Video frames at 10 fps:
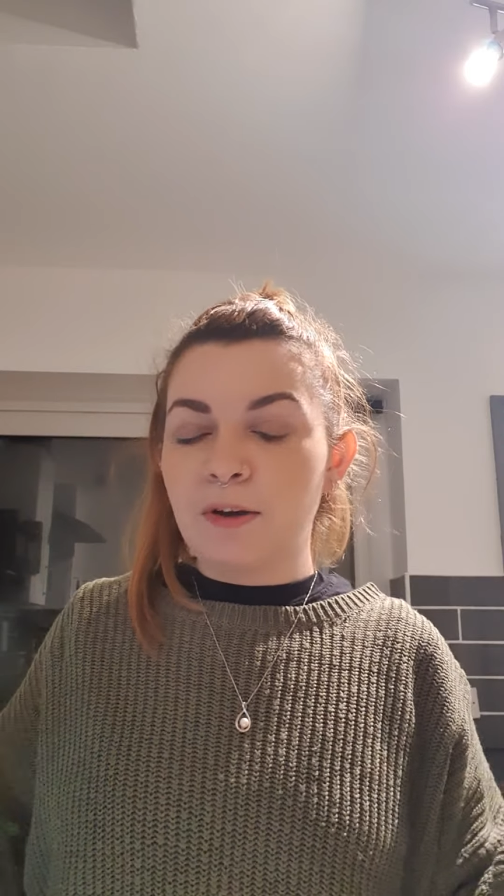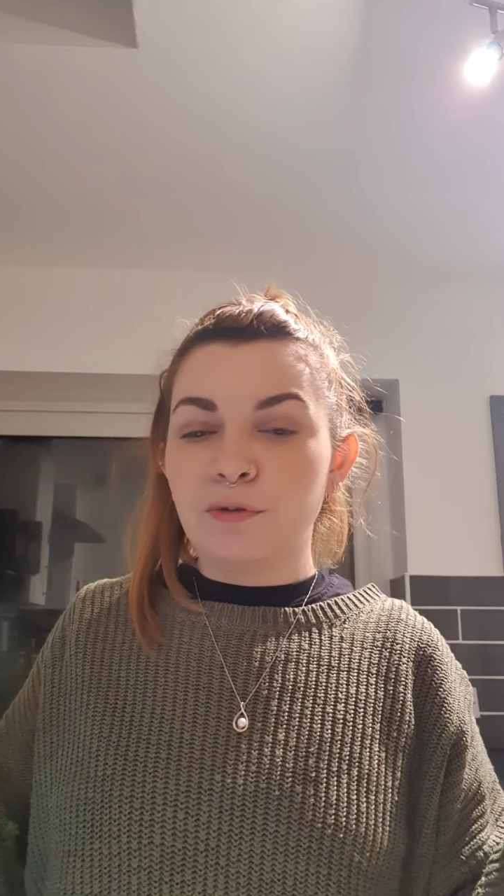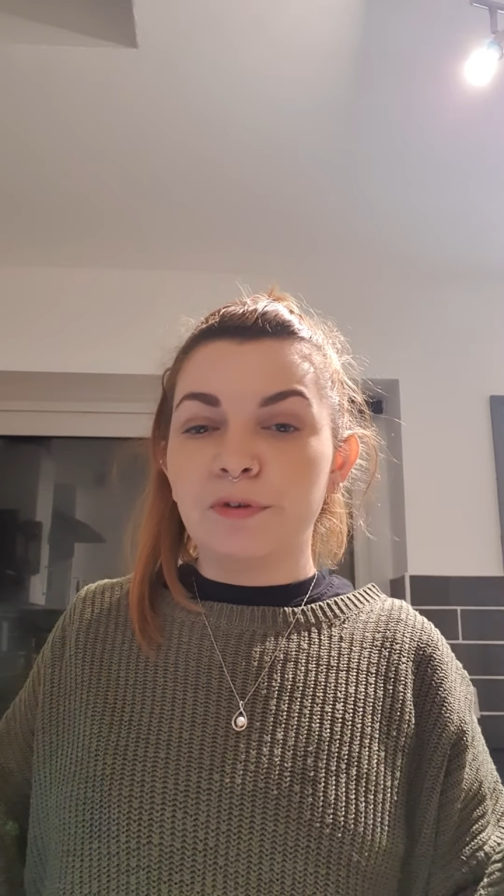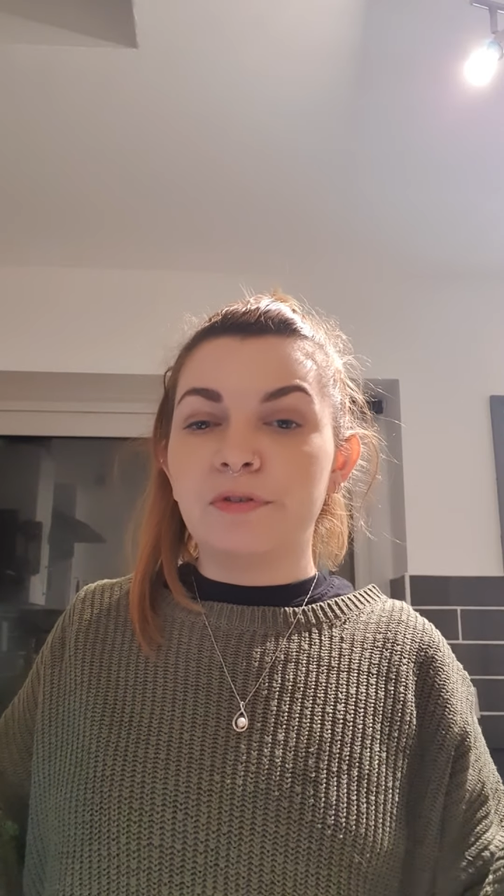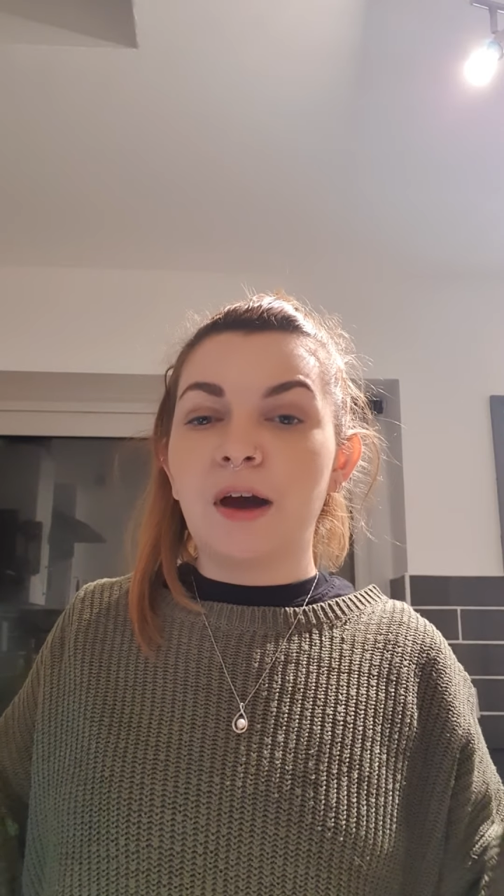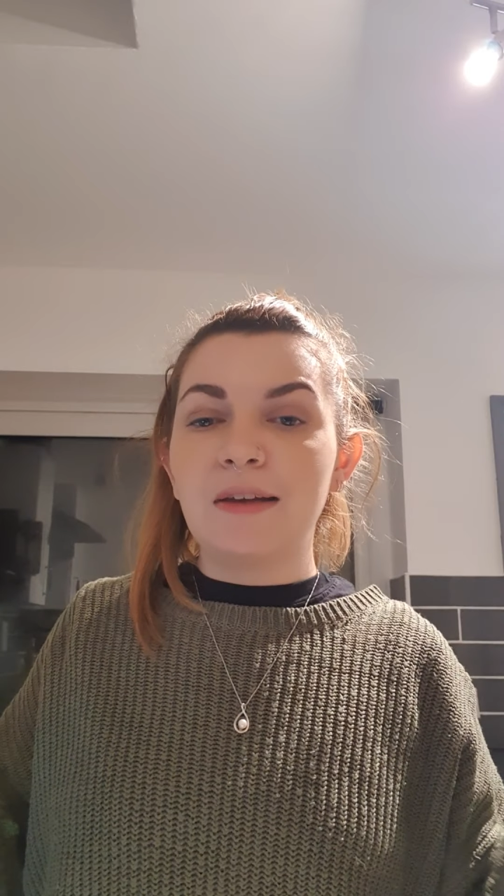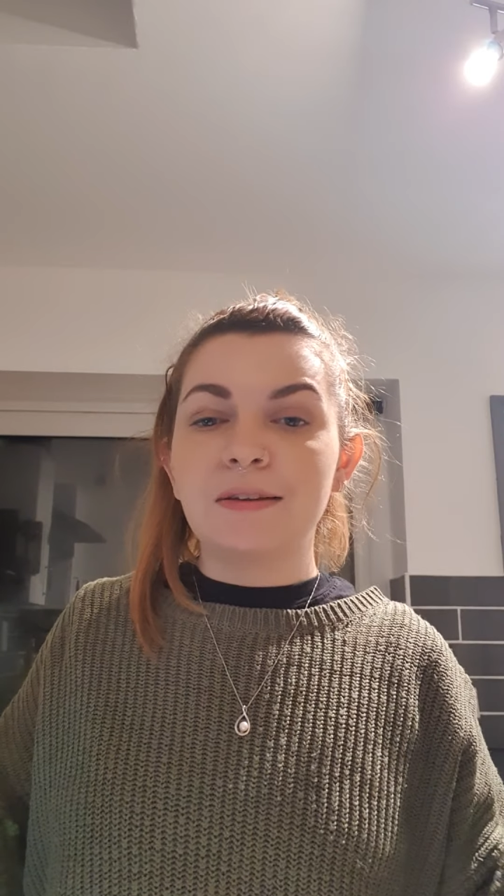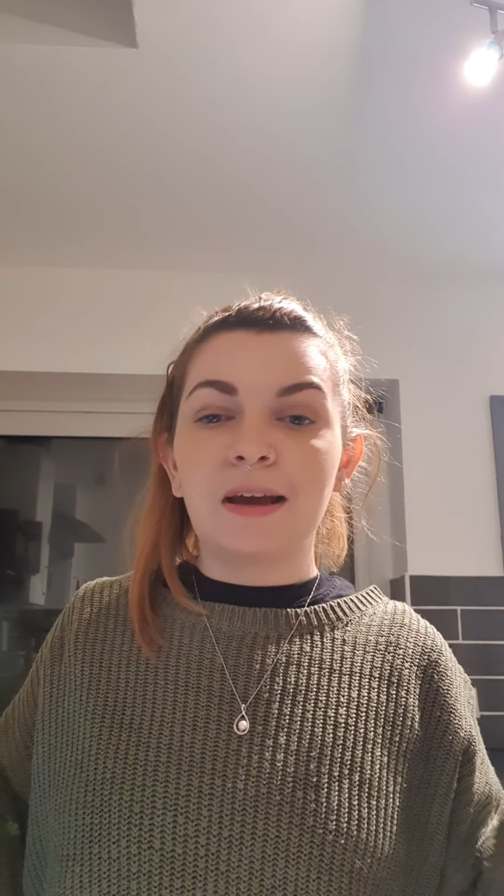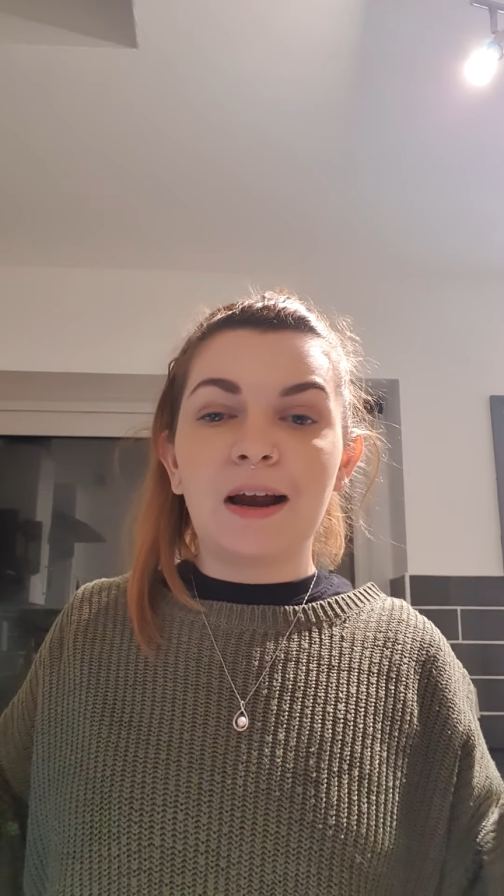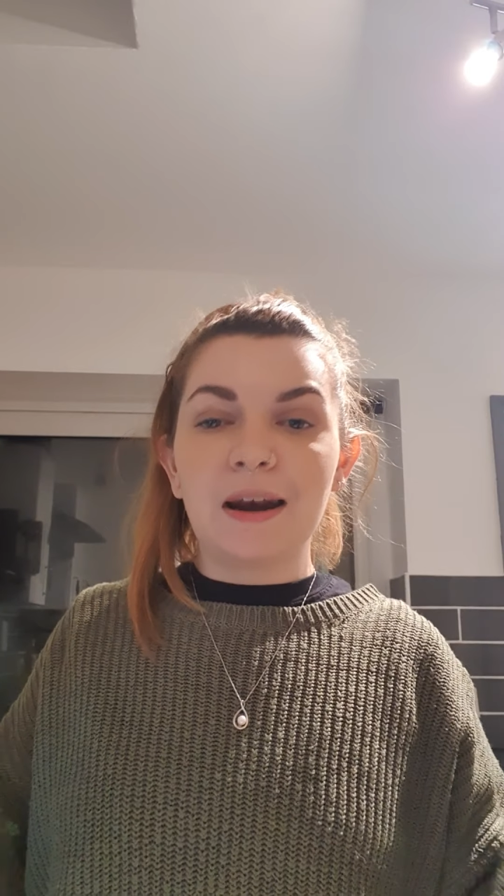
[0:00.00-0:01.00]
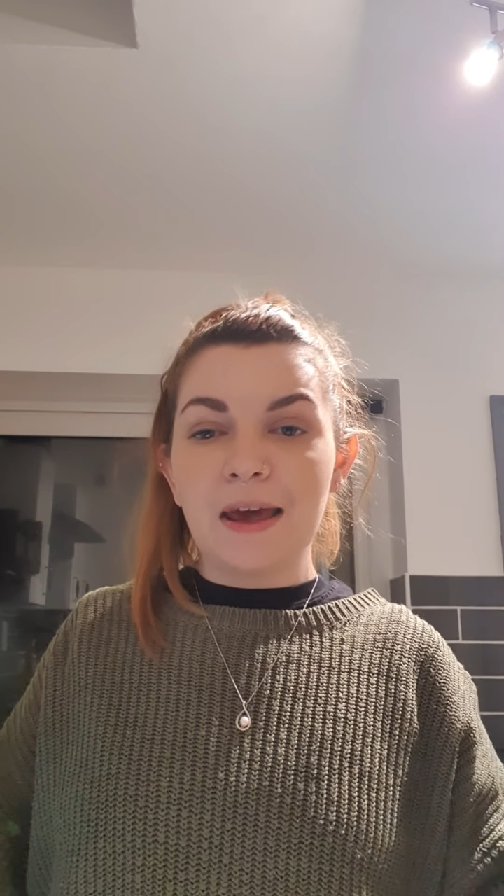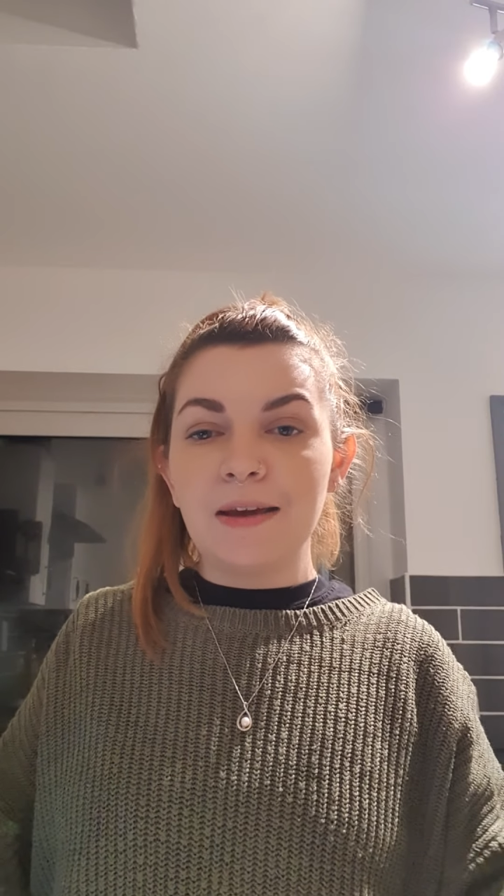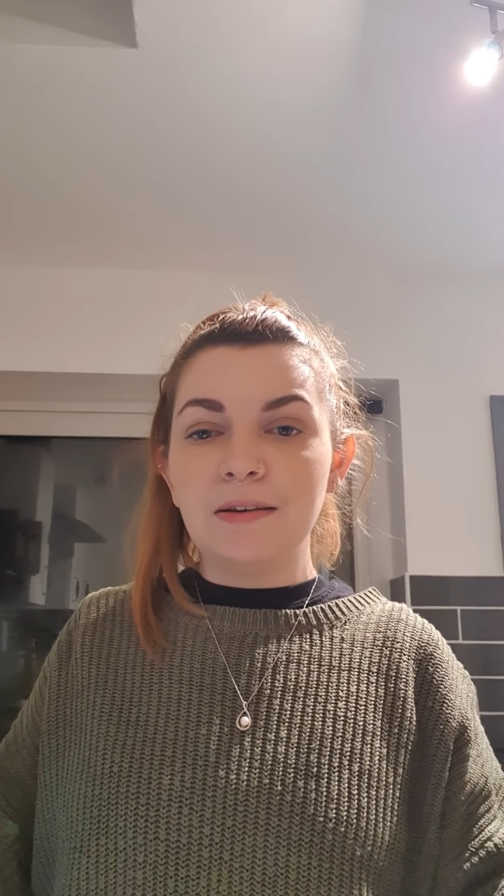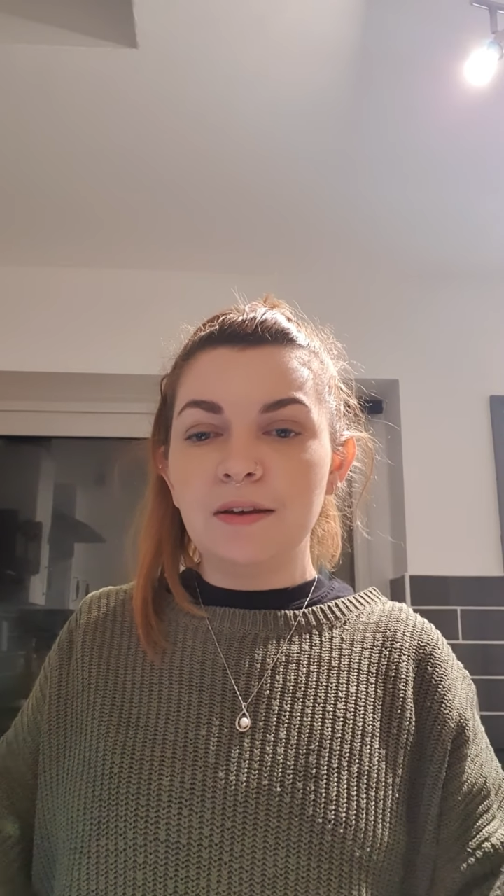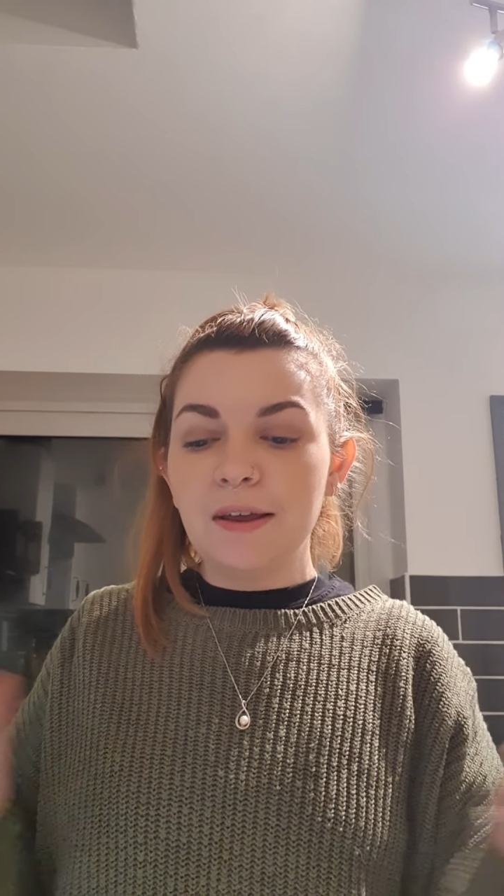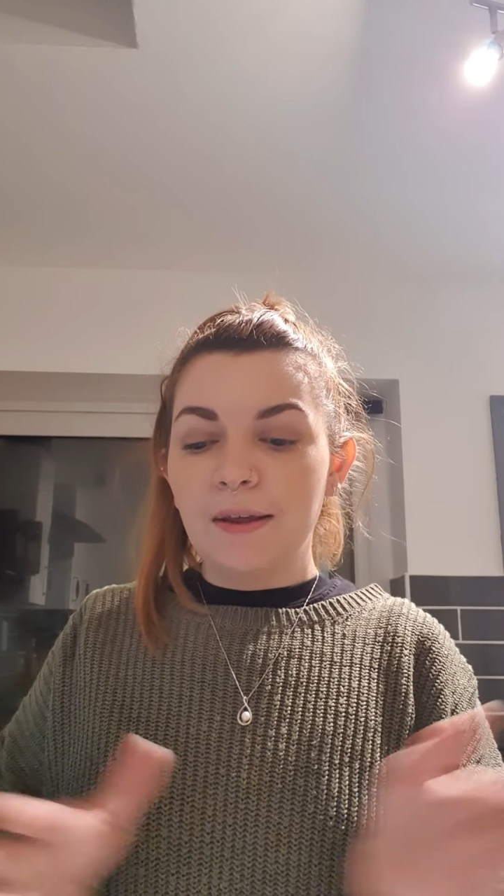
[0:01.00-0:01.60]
sure it's nice and clean.